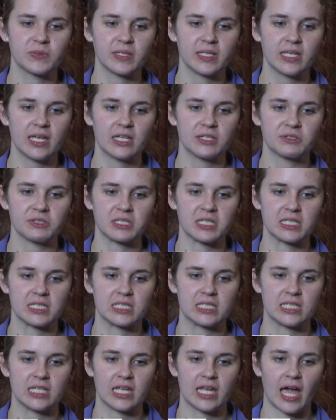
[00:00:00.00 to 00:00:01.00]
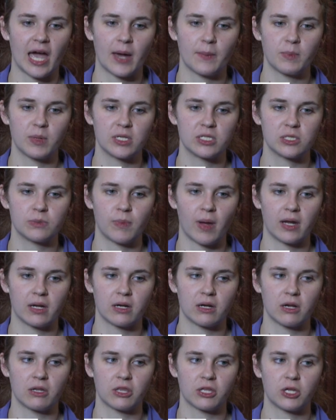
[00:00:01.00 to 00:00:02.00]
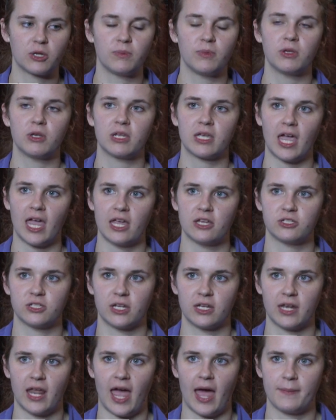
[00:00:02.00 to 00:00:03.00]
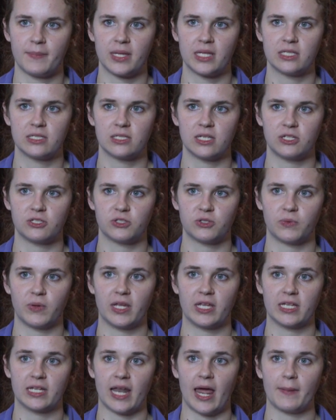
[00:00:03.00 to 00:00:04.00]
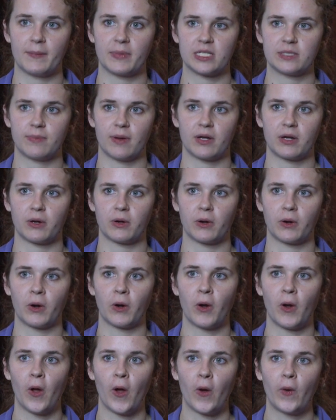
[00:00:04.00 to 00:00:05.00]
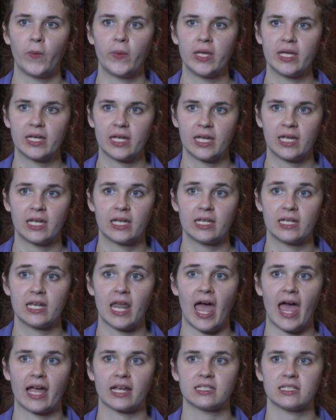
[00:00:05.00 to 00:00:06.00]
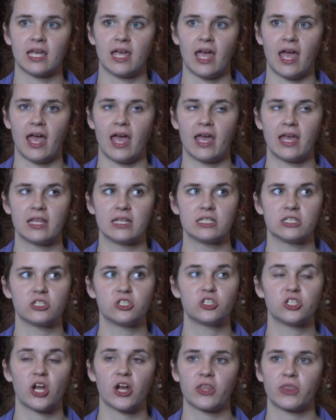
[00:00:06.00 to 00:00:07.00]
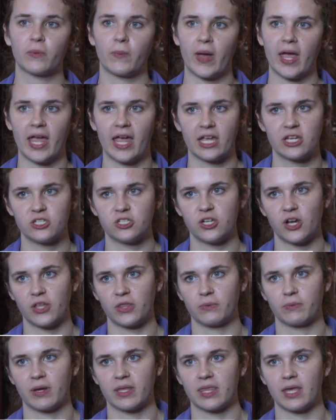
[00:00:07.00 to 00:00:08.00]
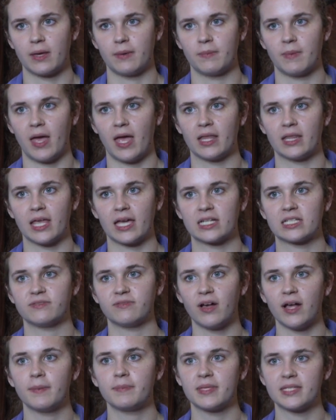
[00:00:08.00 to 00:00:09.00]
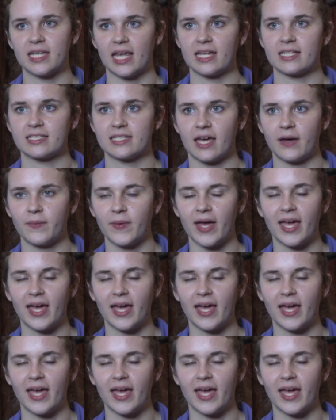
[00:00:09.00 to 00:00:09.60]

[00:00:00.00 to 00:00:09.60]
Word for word: really interesting to see how much better the communication happens each week and how much better we connect and share the weight and share the rhythm and like develop the dance that